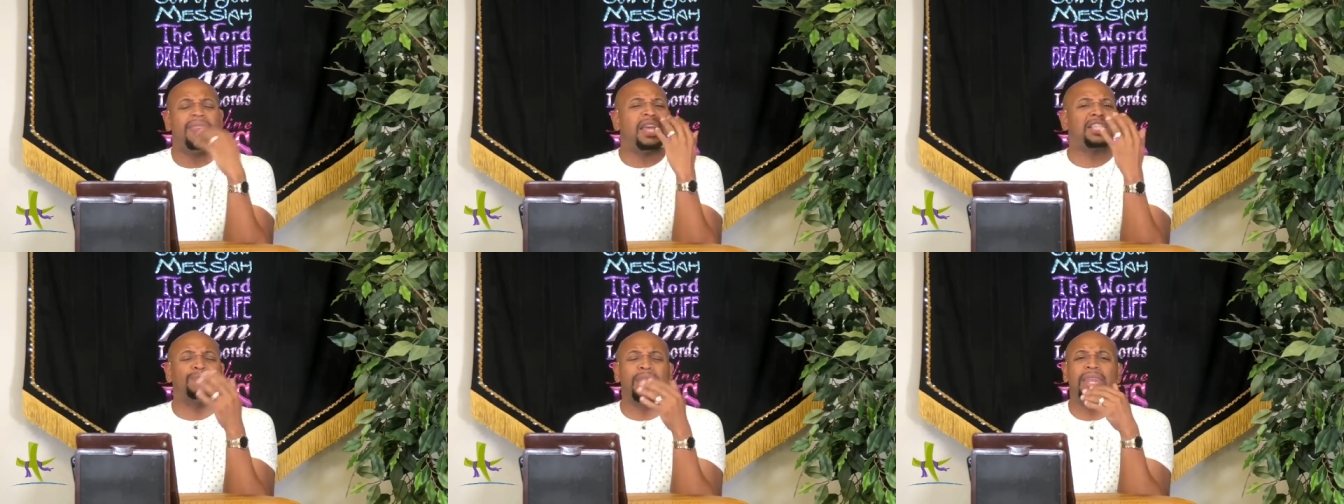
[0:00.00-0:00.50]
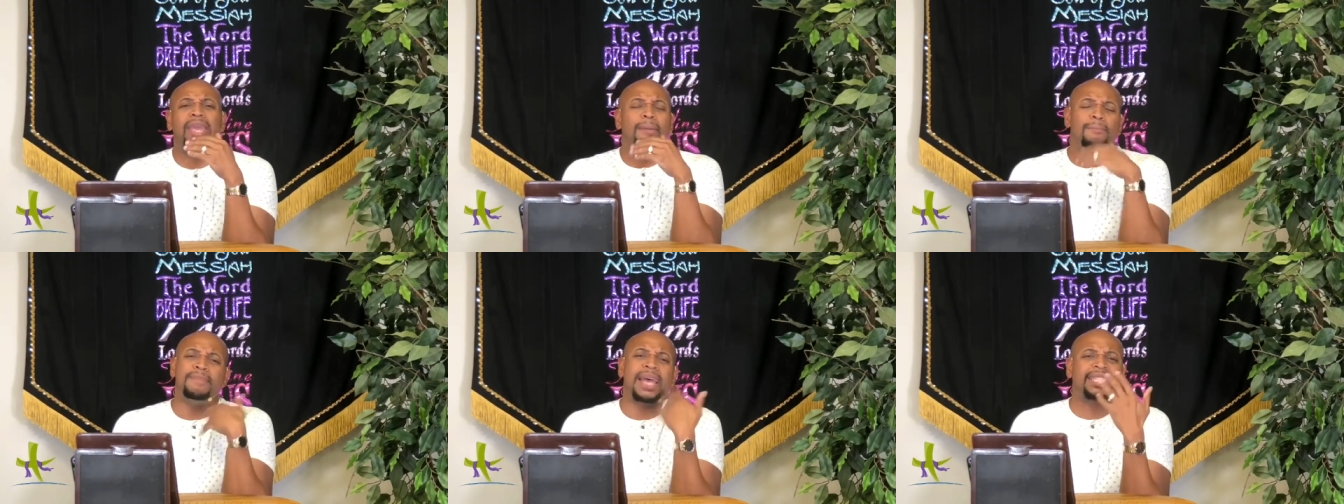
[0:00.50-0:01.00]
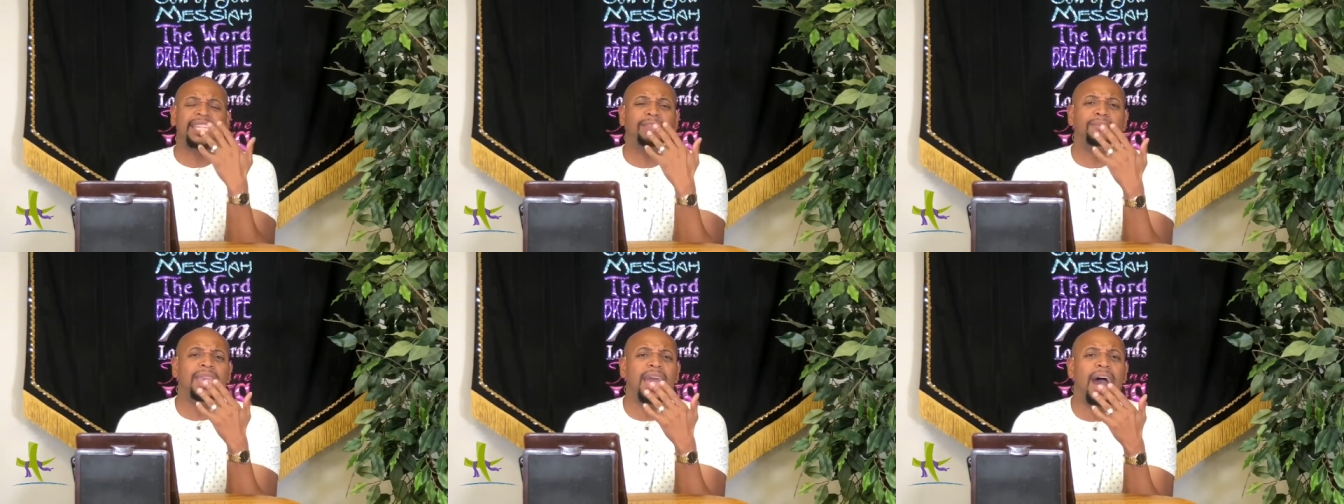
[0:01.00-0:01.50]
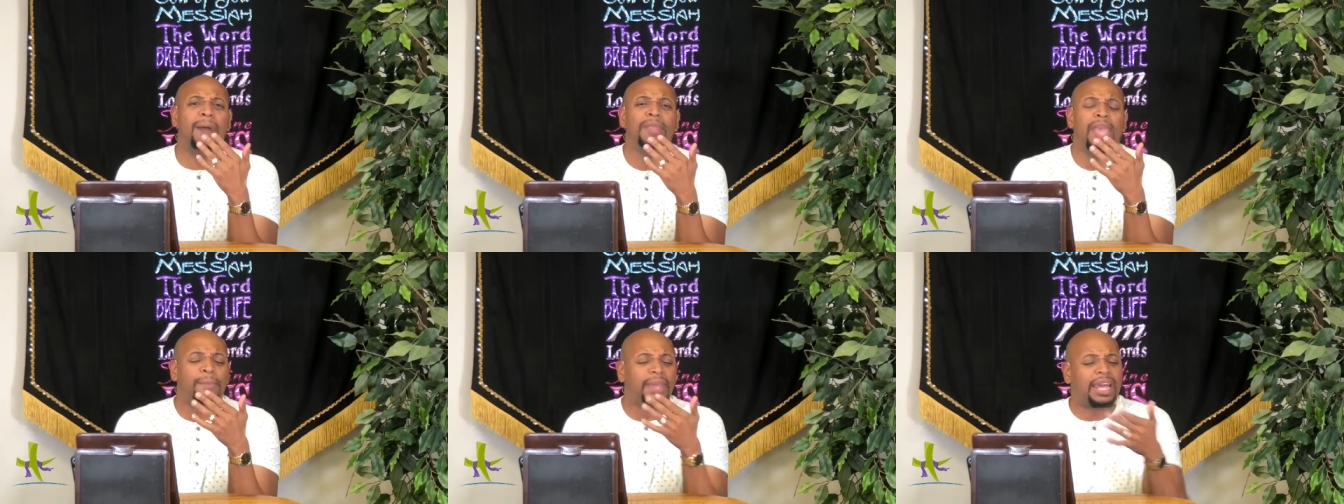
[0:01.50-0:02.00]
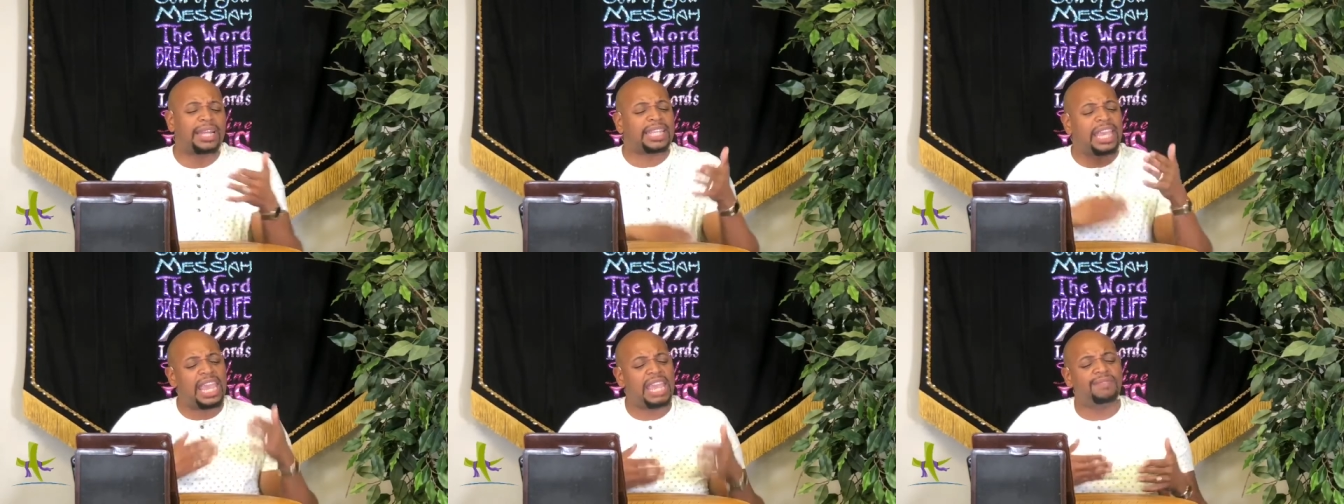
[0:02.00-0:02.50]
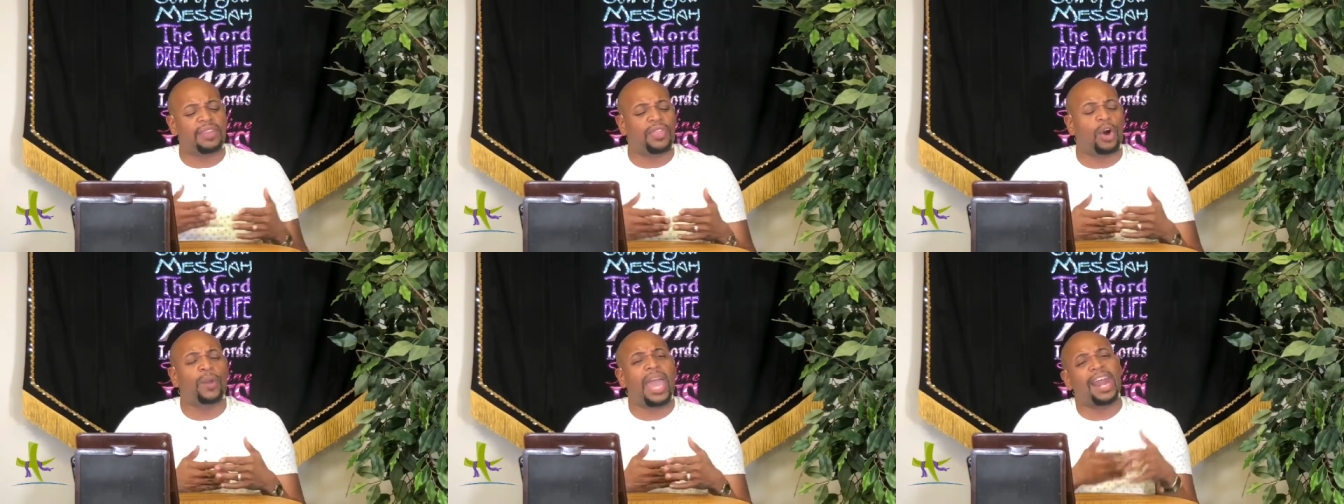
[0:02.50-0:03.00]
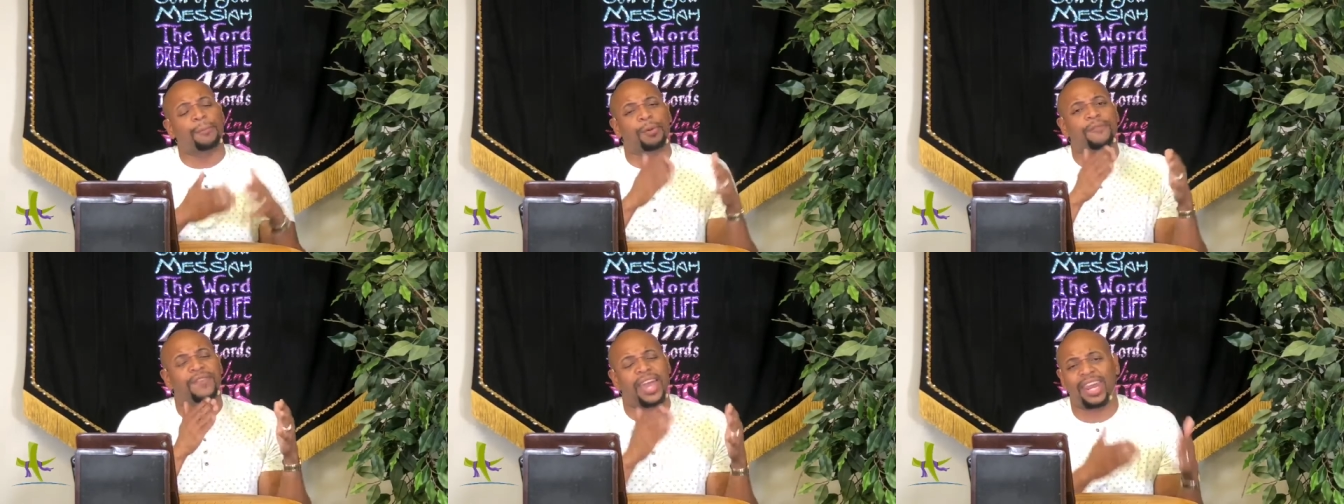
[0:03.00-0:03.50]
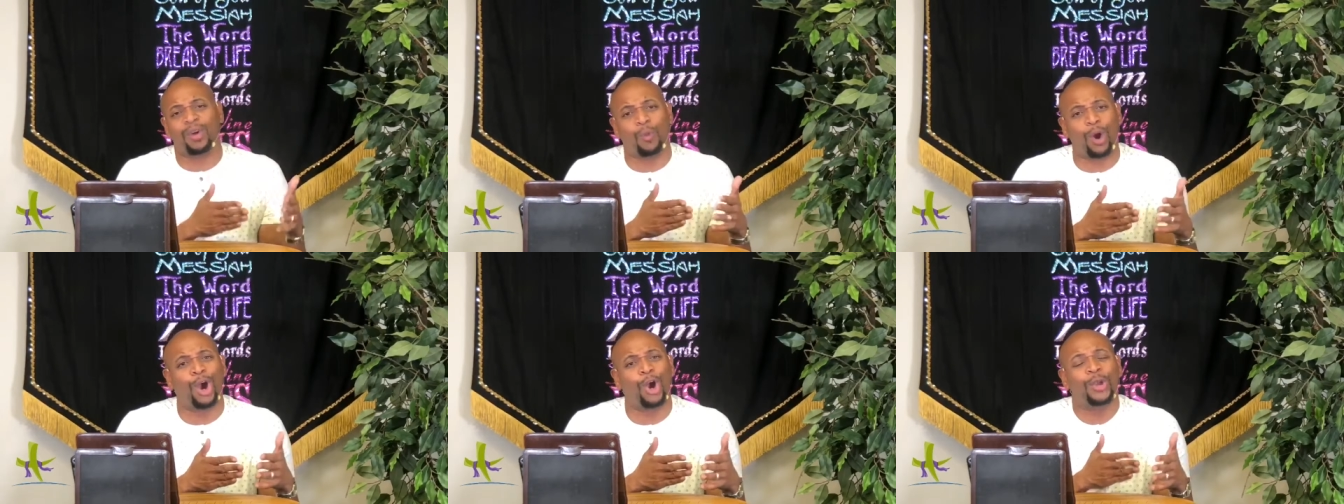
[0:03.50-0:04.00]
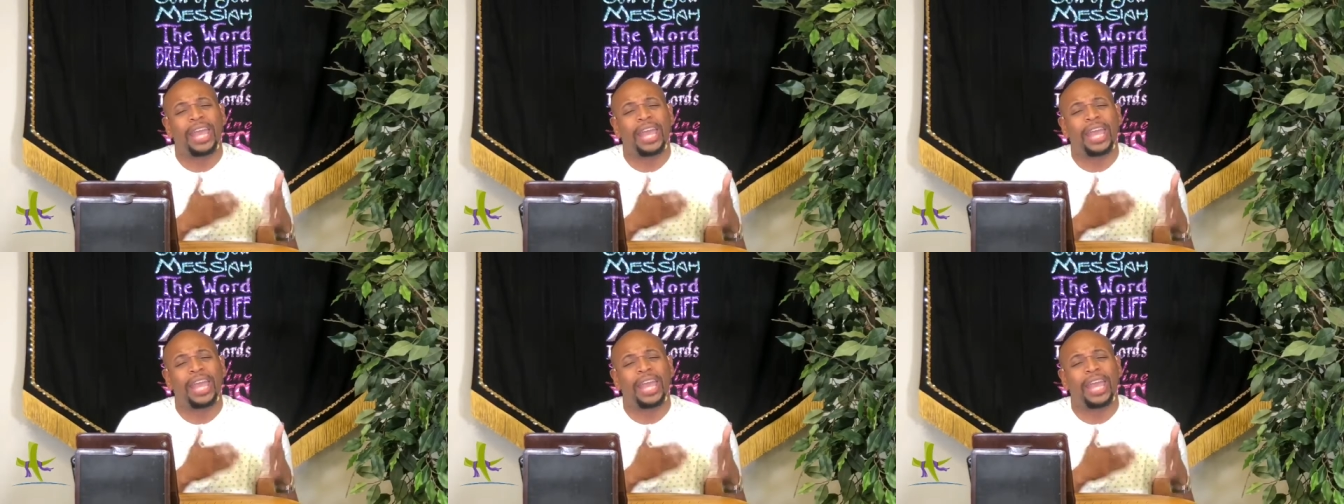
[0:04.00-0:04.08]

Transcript: that's been messing me up because even though he had a prophetic word,